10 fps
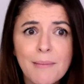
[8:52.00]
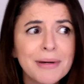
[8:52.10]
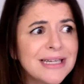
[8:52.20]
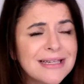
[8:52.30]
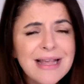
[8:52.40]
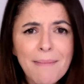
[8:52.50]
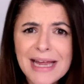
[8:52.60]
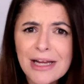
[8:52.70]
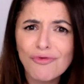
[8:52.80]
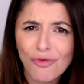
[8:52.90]
Does that
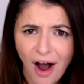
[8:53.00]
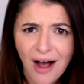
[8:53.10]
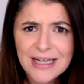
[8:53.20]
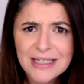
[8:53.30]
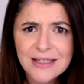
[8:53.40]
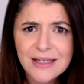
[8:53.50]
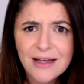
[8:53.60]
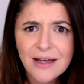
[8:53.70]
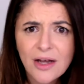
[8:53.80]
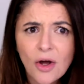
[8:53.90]
make it right?
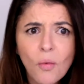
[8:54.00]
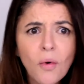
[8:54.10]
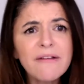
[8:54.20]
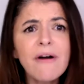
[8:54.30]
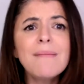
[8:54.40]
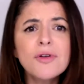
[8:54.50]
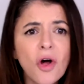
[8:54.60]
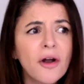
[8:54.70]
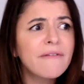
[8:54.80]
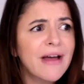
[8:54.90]
What if I'm
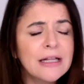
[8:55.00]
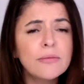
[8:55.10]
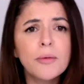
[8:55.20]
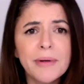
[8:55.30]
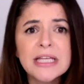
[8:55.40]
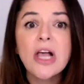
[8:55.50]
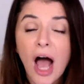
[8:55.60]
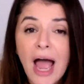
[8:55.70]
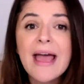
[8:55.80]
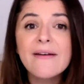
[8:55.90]
not available because
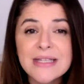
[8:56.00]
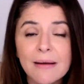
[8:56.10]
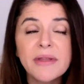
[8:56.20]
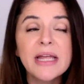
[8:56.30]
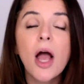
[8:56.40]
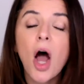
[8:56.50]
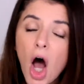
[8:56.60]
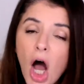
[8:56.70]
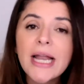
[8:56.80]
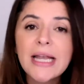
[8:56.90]
I have something
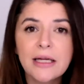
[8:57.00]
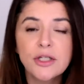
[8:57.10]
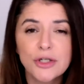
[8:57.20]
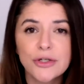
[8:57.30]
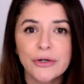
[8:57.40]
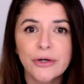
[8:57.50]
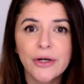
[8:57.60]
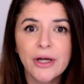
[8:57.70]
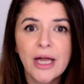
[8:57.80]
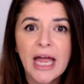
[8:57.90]
I need to do?
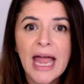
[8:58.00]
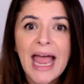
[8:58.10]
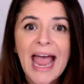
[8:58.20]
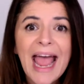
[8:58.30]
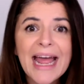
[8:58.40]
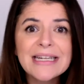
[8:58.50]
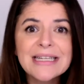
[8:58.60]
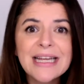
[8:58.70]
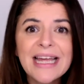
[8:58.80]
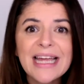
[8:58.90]
And
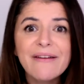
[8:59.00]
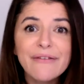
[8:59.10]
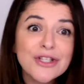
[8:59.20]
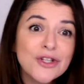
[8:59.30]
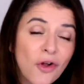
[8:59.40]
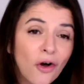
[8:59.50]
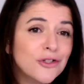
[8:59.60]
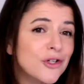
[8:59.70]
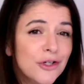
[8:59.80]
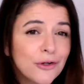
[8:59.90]
if it's not
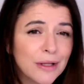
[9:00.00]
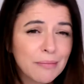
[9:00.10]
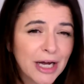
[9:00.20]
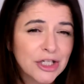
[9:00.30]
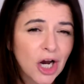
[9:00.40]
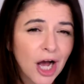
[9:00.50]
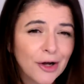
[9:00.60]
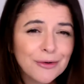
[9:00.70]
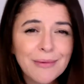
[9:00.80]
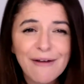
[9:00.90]
to do with my child
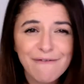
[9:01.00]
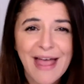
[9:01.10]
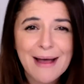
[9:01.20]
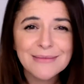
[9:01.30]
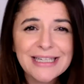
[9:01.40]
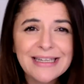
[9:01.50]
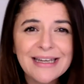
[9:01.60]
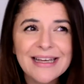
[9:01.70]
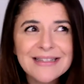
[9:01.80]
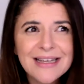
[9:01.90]
or my family,
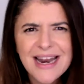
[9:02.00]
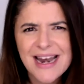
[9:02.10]
is it a